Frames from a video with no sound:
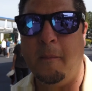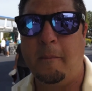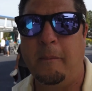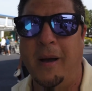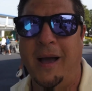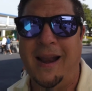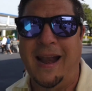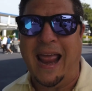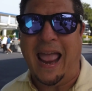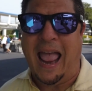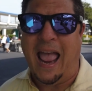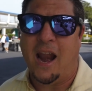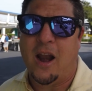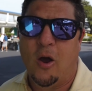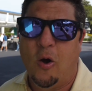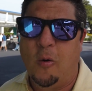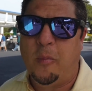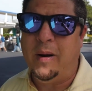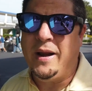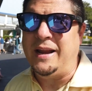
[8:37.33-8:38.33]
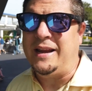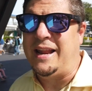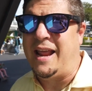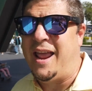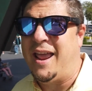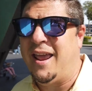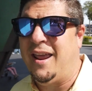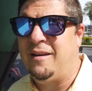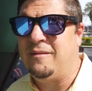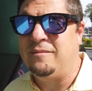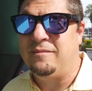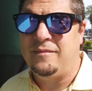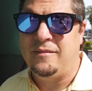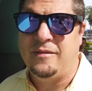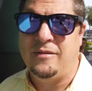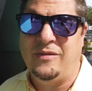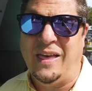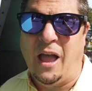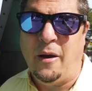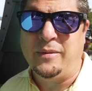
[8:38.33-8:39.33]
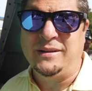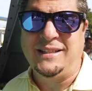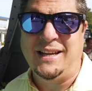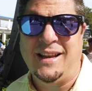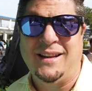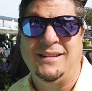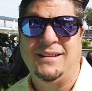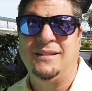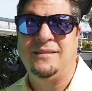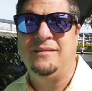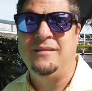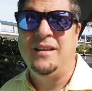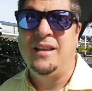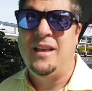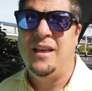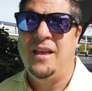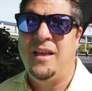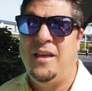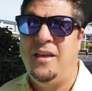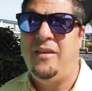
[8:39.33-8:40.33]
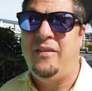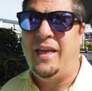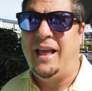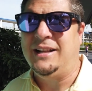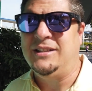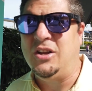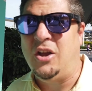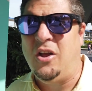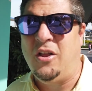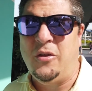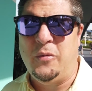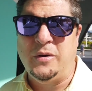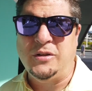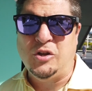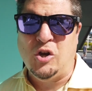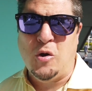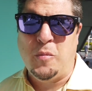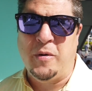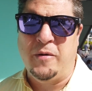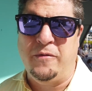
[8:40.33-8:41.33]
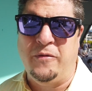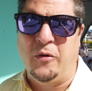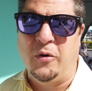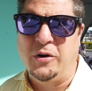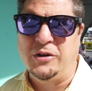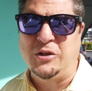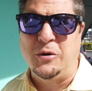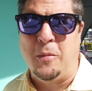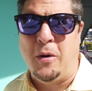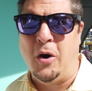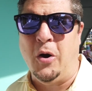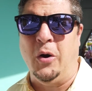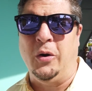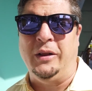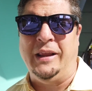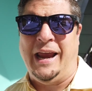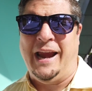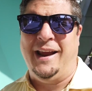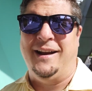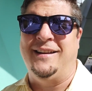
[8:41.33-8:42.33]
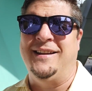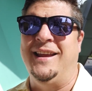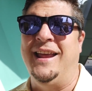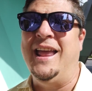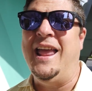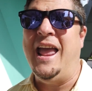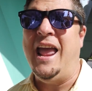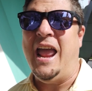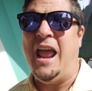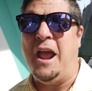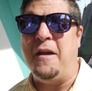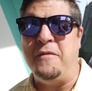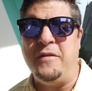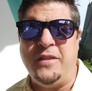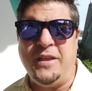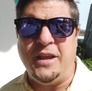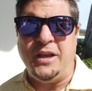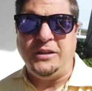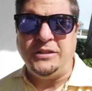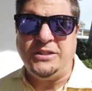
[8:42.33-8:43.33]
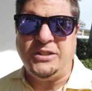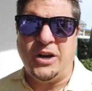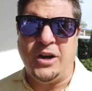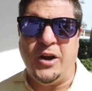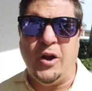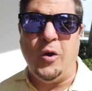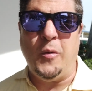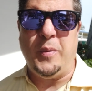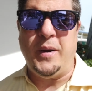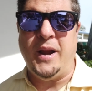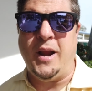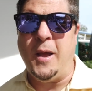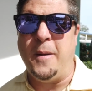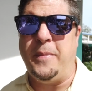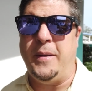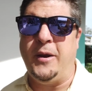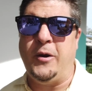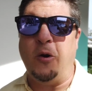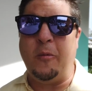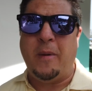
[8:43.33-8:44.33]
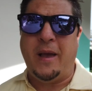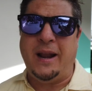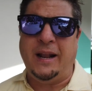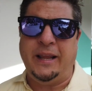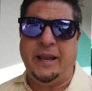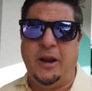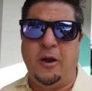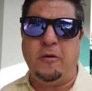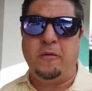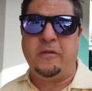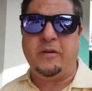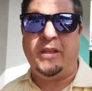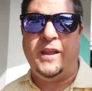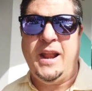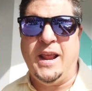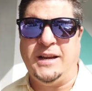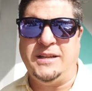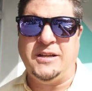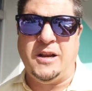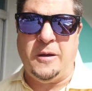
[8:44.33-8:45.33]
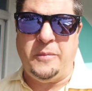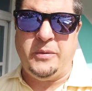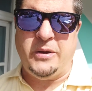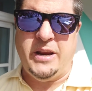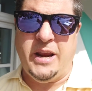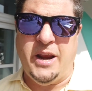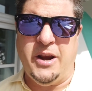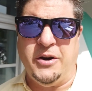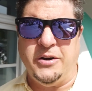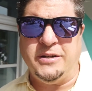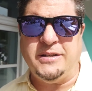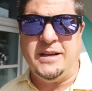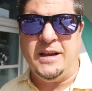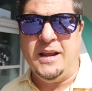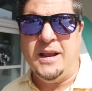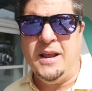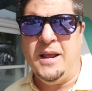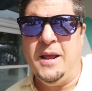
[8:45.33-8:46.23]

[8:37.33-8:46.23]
But at opening day, that was it. That's all that was open for Tomorrowland. Everything else started opening up incrementally over the next couple of years.